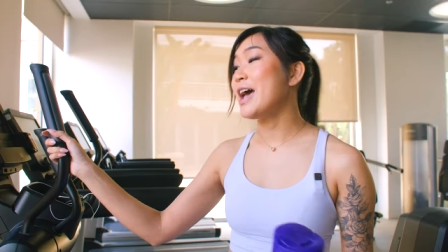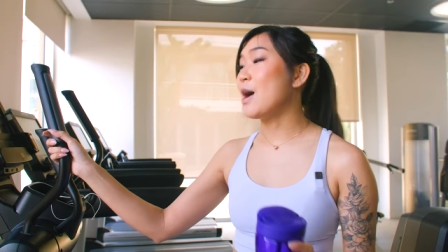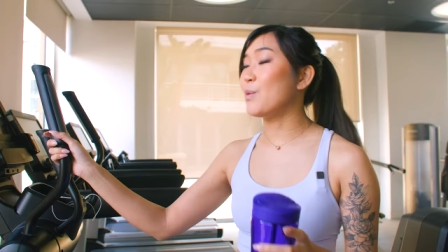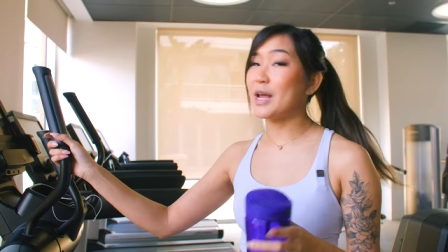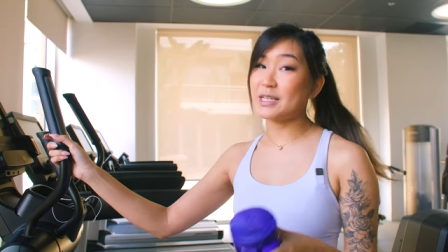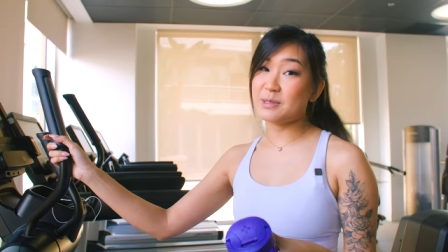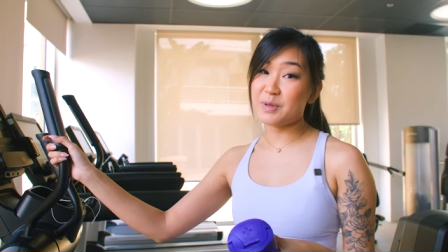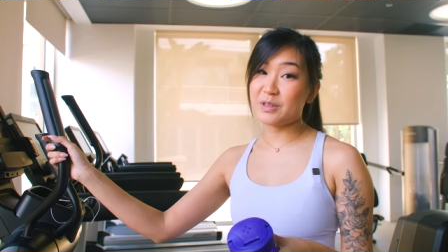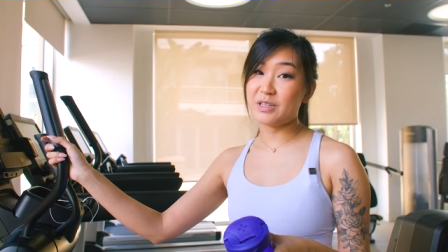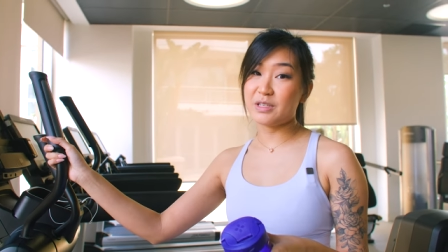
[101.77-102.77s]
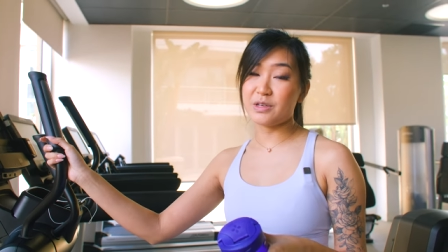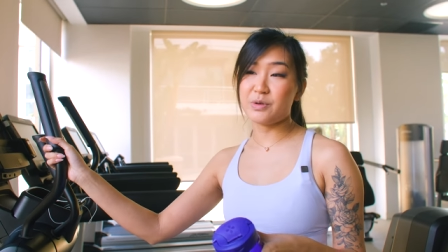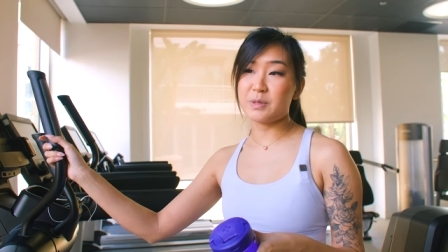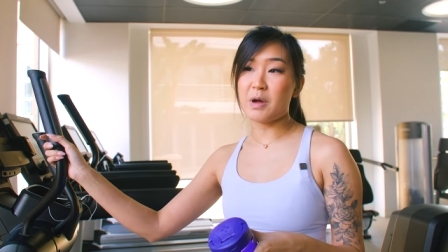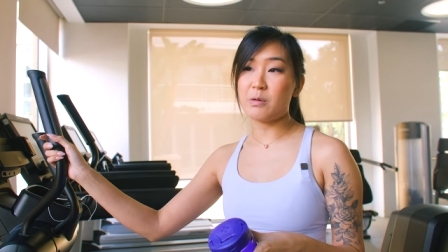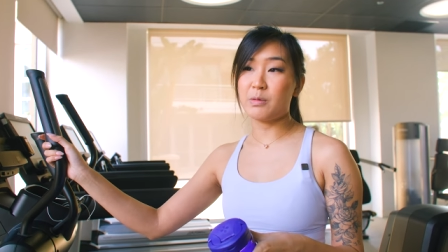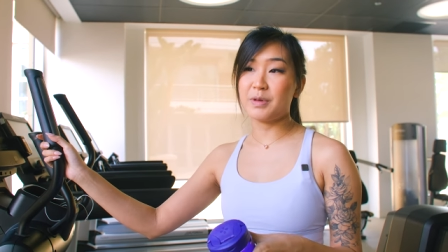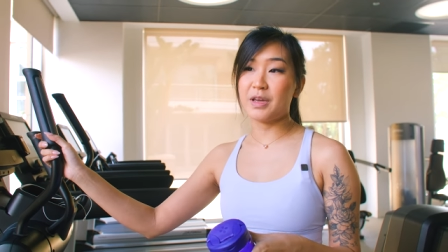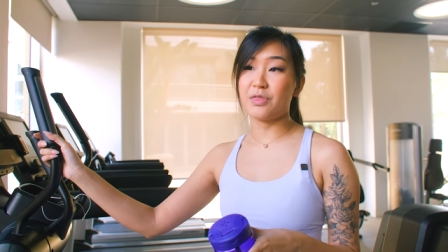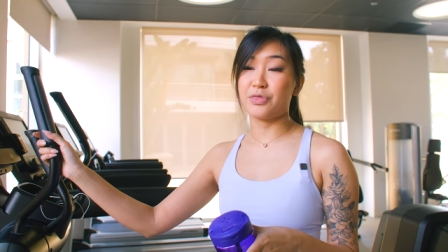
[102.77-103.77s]
And what I typically do is
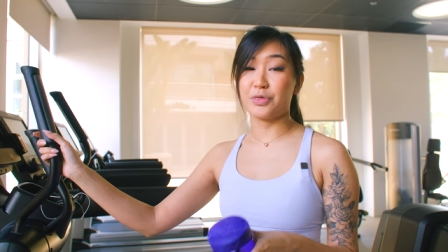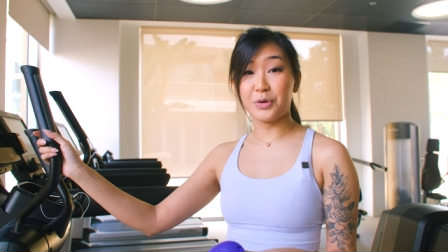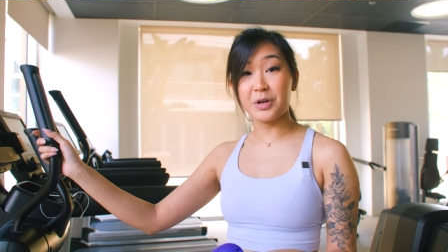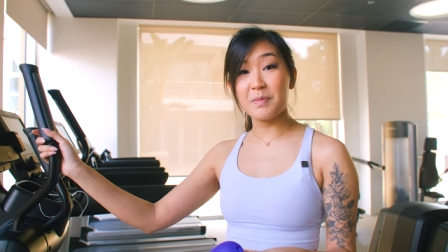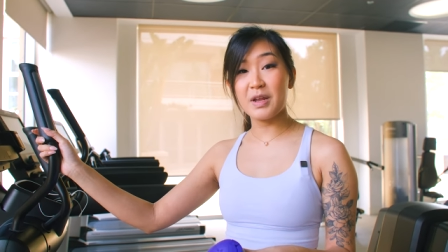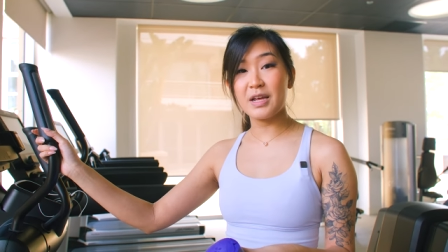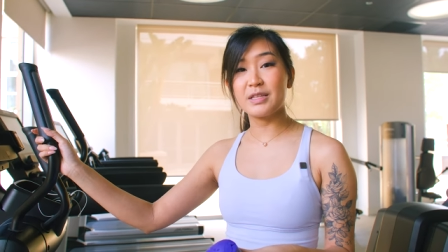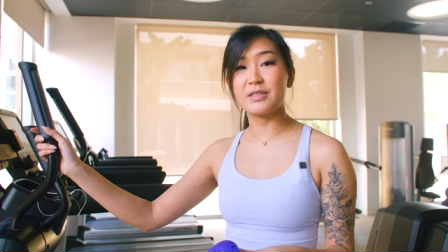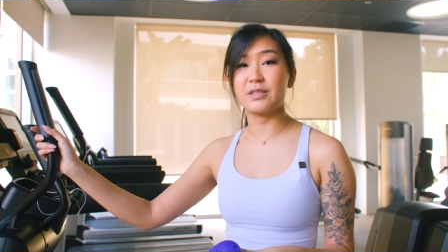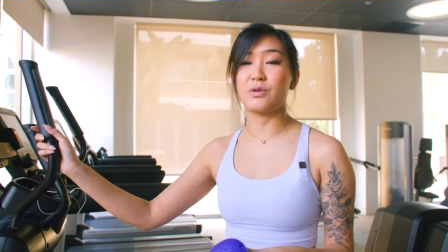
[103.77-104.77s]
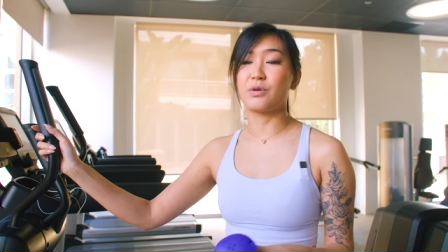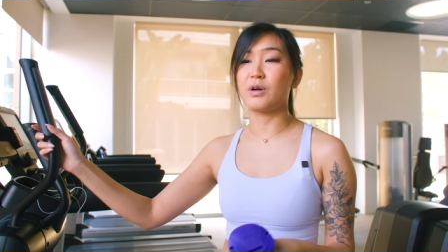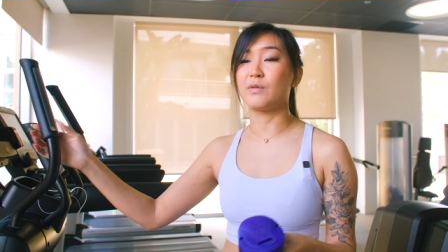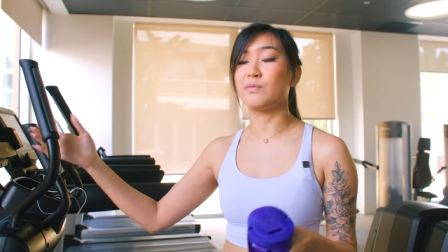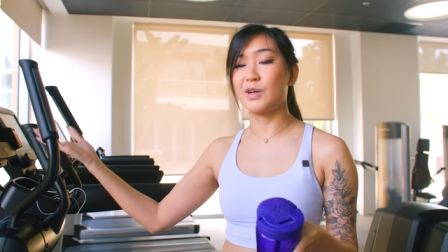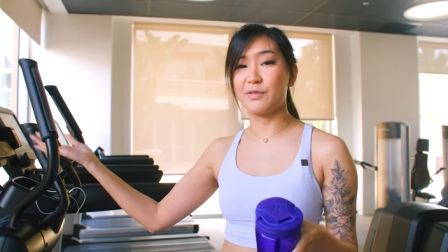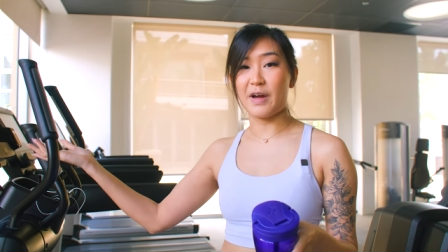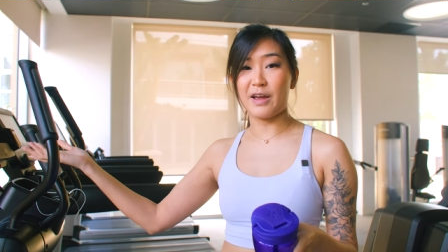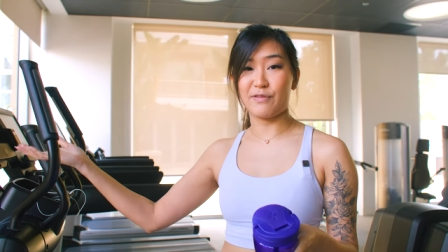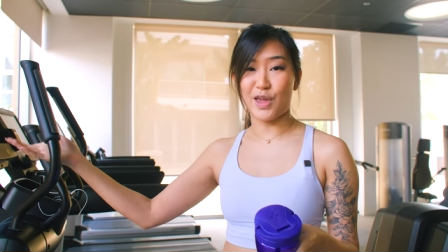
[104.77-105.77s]
probably 30 minutes or a
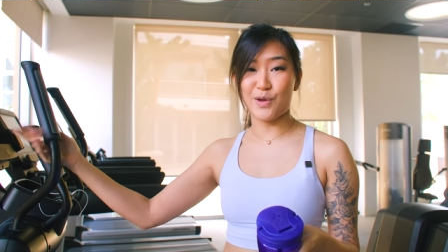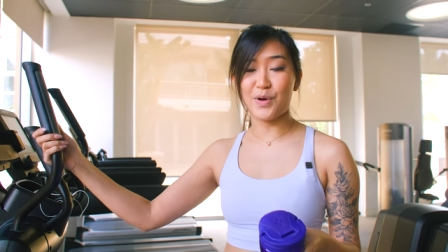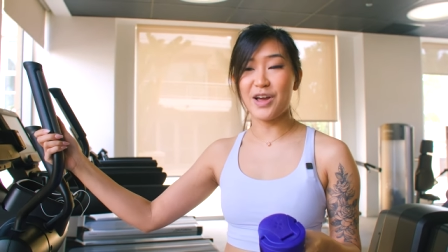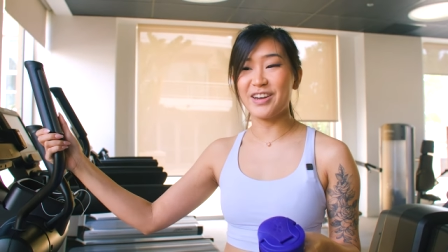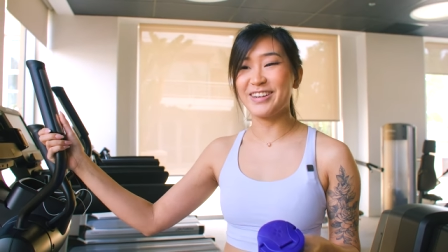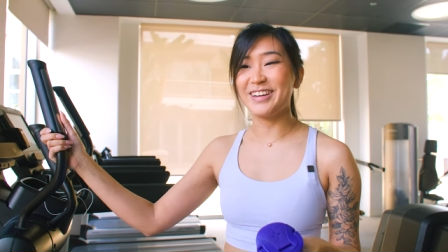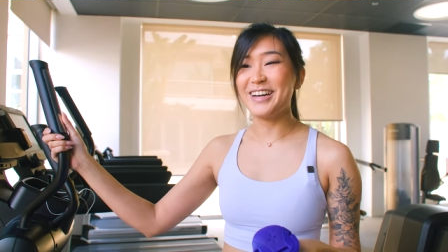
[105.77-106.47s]
5K run.